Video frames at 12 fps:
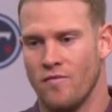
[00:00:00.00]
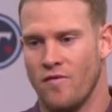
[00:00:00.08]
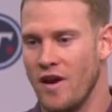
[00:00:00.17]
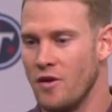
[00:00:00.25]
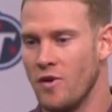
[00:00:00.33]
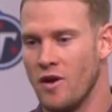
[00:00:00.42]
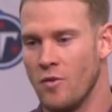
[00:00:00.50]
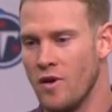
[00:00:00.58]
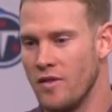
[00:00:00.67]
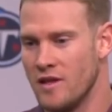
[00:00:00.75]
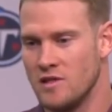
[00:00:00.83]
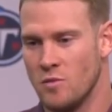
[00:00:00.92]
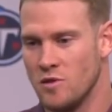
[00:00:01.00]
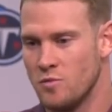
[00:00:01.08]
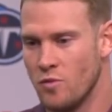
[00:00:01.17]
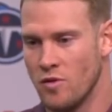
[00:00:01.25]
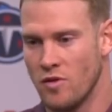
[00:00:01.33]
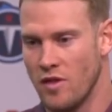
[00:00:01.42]
find a way to win. That's the most
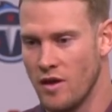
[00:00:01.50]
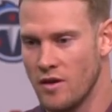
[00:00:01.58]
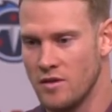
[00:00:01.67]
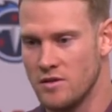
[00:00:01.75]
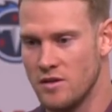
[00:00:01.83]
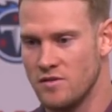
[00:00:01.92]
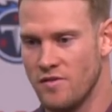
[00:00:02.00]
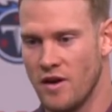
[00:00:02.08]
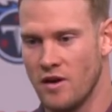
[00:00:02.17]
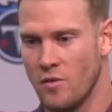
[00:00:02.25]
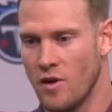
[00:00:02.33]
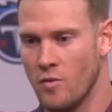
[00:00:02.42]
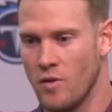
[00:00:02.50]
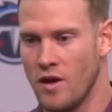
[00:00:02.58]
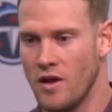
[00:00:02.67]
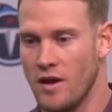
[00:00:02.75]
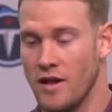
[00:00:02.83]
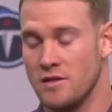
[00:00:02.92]
important thing is finding a way to
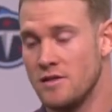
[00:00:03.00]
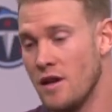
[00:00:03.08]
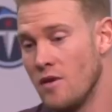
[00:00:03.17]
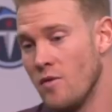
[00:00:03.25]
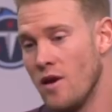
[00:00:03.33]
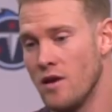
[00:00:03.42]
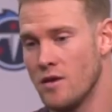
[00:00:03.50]
win and staying ready,